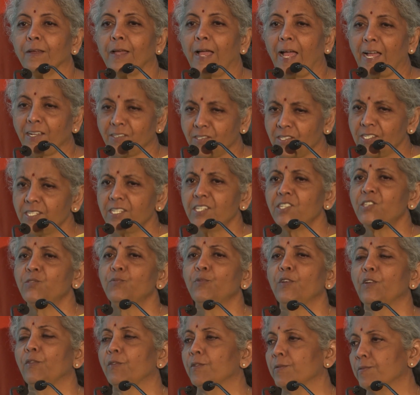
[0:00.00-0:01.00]
As it is,
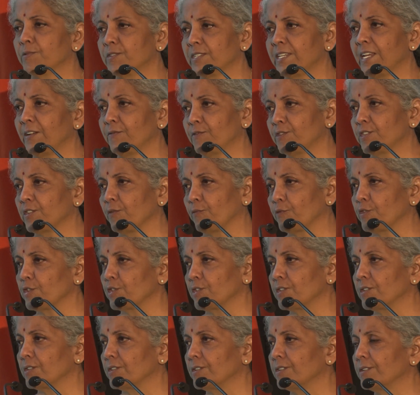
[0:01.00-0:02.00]
we are
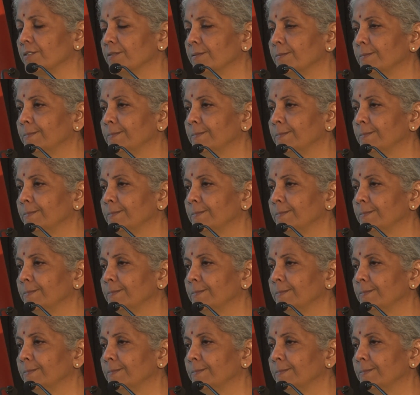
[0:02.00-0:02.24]
self-sufficient.